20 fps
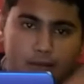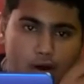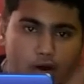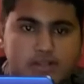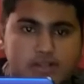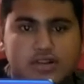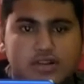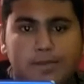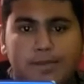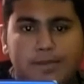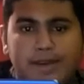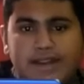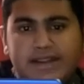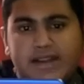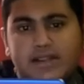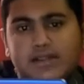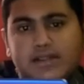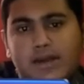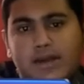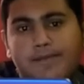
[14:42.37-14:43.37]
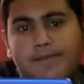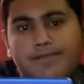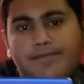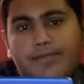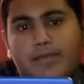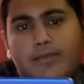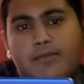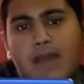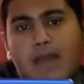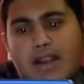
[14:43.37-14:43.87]
also beaten the
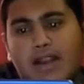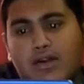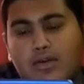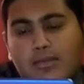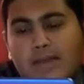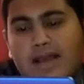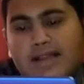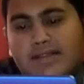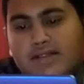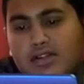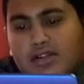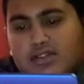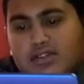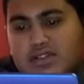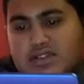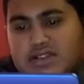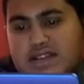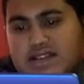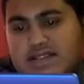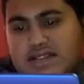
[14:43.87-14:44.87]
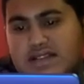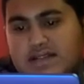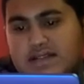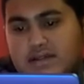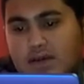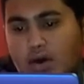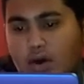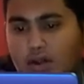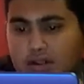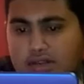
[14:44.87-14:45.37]
Micromax also. This
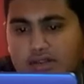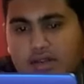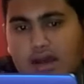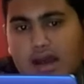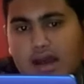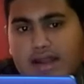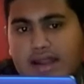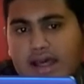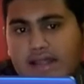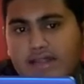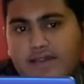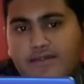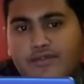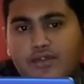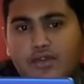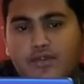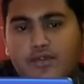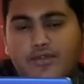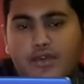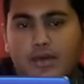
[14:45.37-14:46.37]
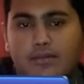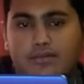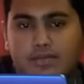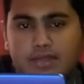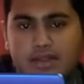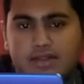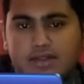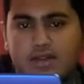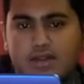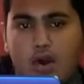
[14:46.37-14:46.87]
is also another phone from
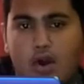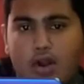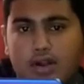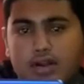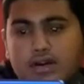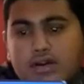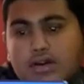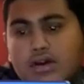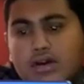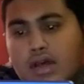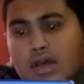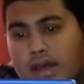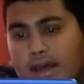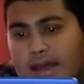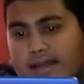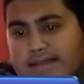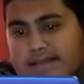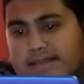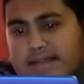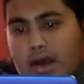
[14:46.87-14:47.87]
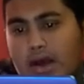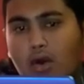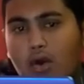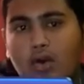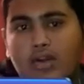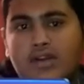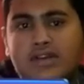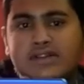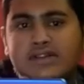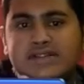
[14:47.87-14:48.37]
this Honor. It's the
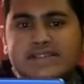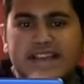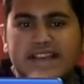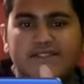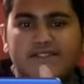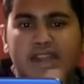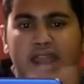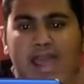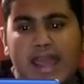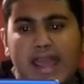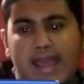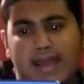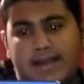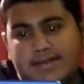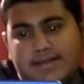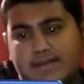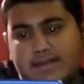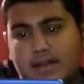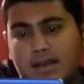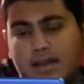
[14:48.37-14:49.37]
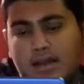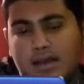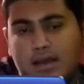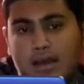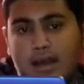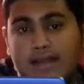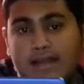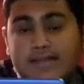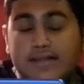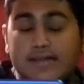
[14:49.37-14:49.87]
Honor 7X.
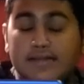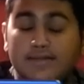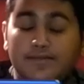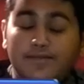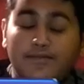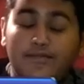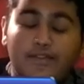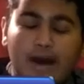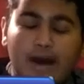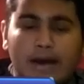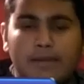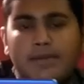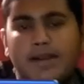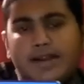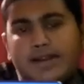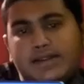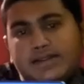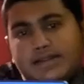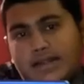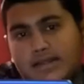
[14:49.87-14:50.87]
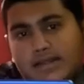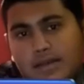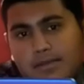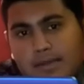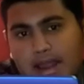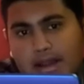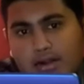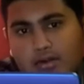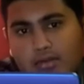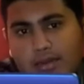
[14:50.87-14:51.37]
It's far better than the
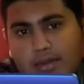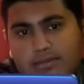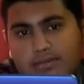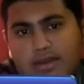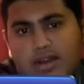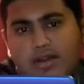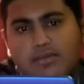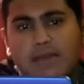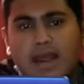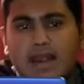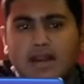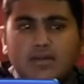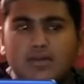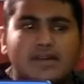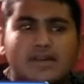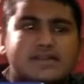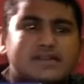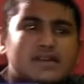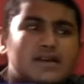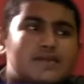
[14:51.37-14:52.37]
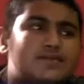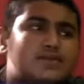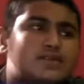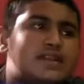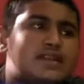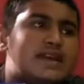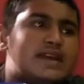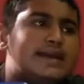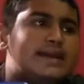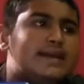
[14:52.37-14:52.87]
Micromax, because Micromax comes
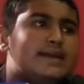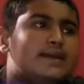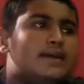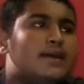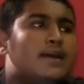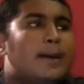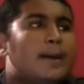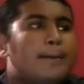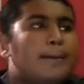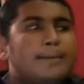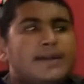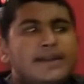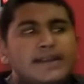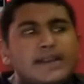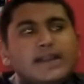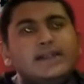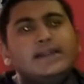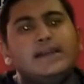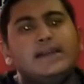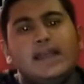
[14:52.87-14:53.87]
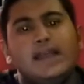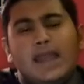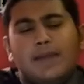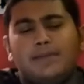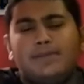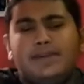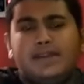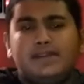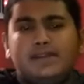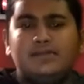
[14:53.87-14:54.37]
with a MediaTek
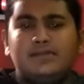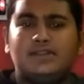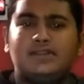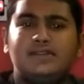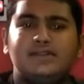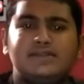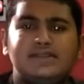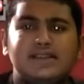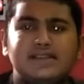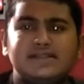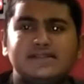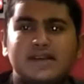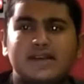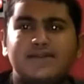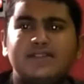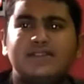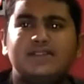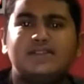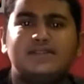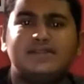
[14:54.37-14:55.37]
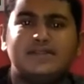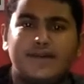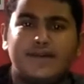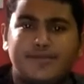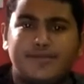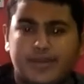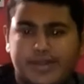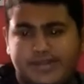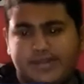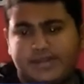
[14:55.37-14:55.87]

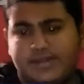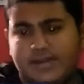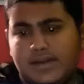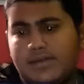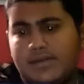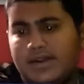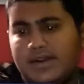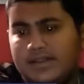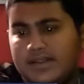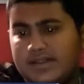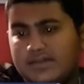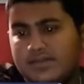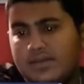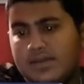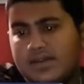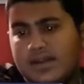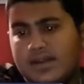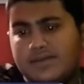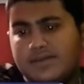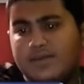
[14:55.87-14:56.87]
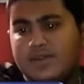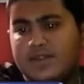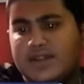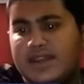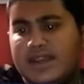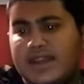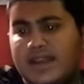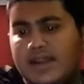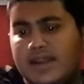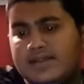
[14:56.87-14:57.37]
MT36737 processor, but this one comes with a
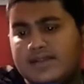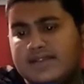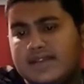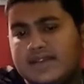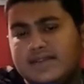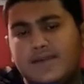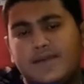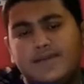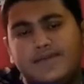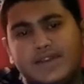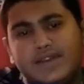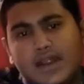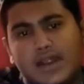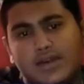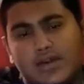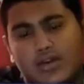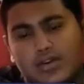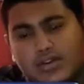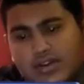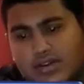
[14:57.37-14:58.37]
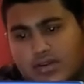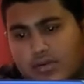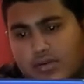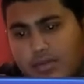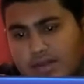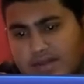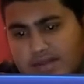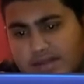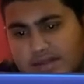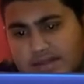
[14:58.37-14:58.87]
Kirin 659 octa-core
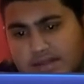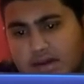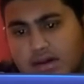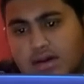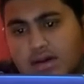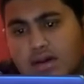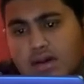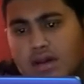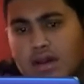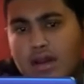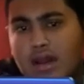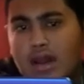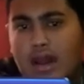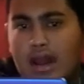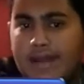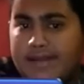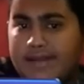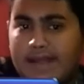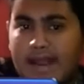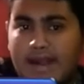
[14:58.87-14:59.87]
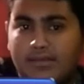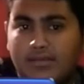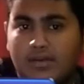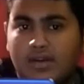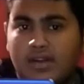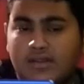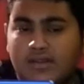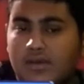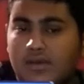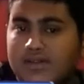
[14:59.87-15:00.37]
processor, and that
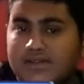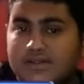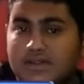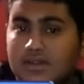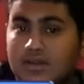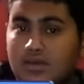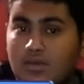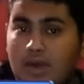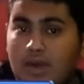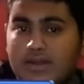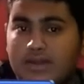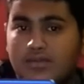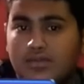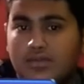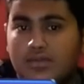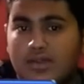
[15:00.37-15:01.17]
one is also a quad